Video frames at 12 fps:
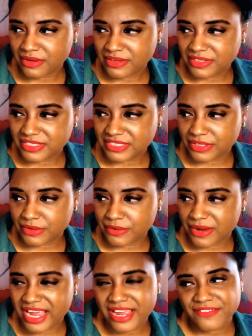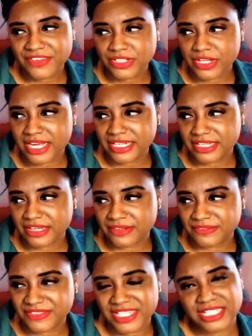So I have a lot
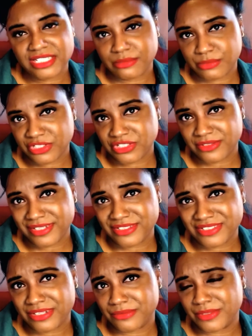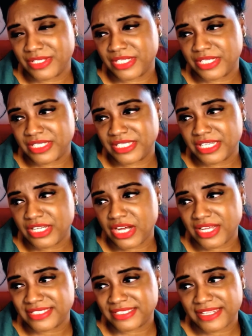of tinted moisturizers that are really good that
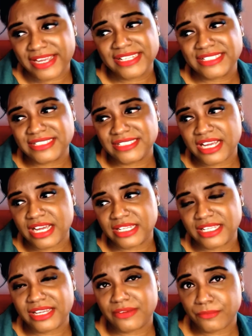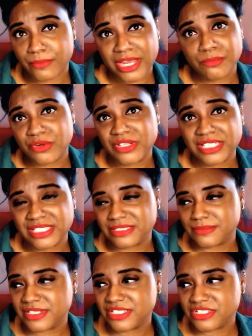cost less, that I like way more than this
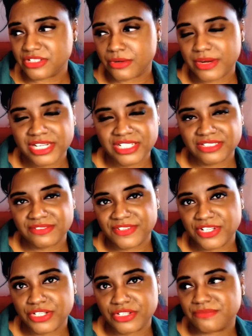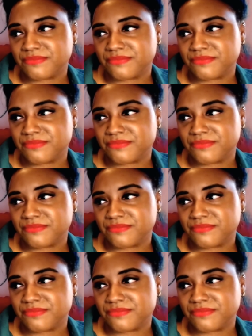one. So I just figured